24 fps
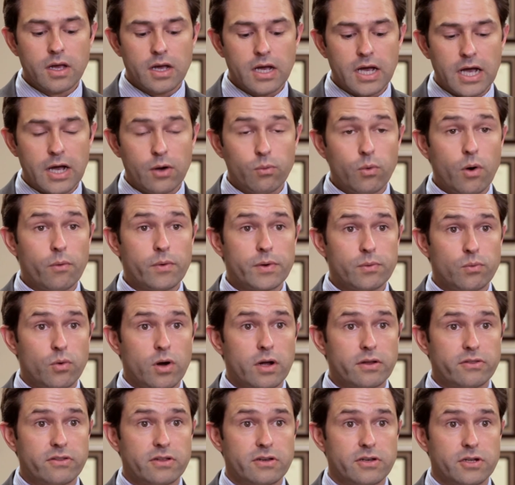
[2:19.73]
What we
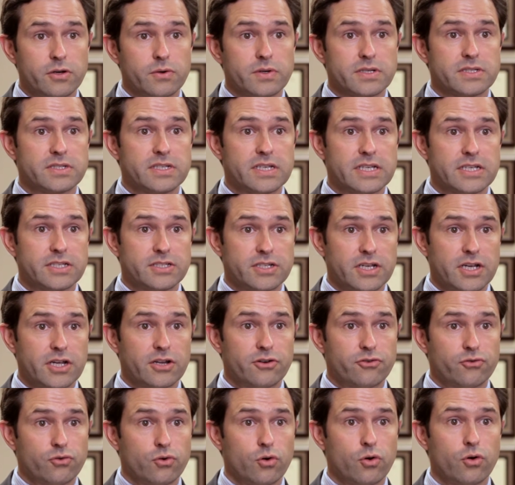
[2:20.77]
want to do is to
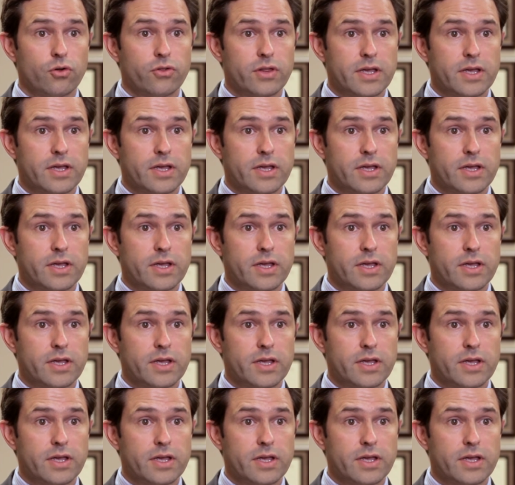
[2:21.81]
control